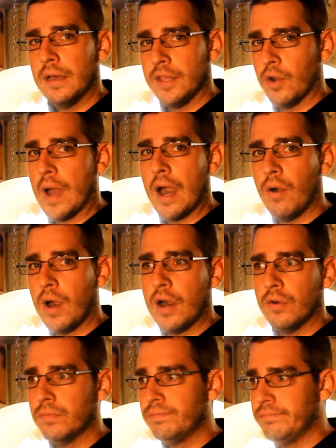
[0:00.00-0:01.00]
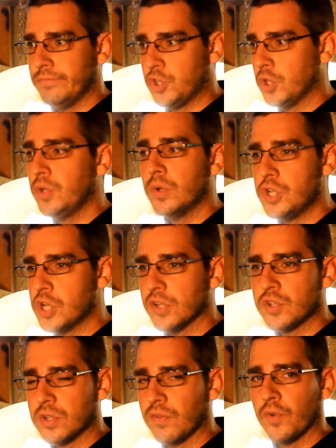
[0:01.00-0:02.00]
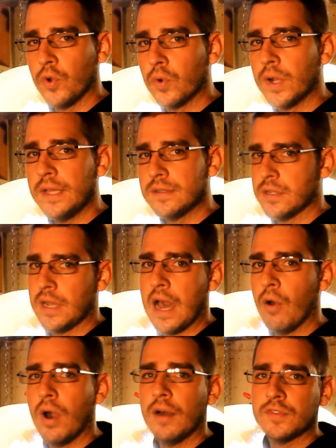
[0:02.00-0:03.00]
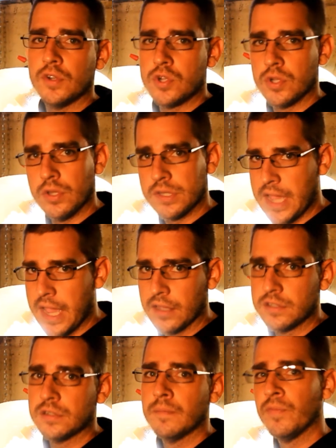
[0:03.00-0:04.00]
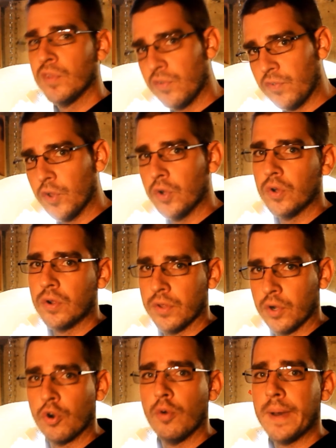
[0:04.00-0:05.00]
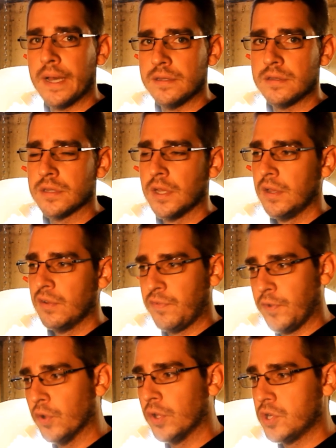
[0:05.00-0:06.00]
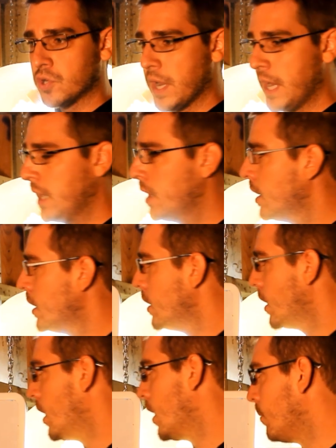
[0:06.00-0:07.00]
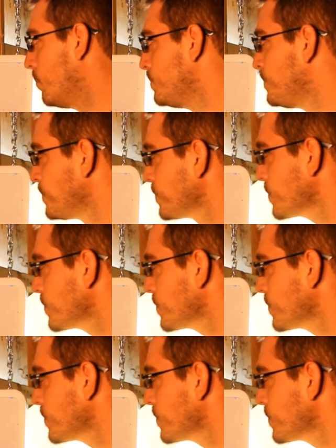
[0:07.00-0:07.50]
you know, how, how should you adjust the flow rates and how often should the tanks fill or the grow beds fill and drain. Um,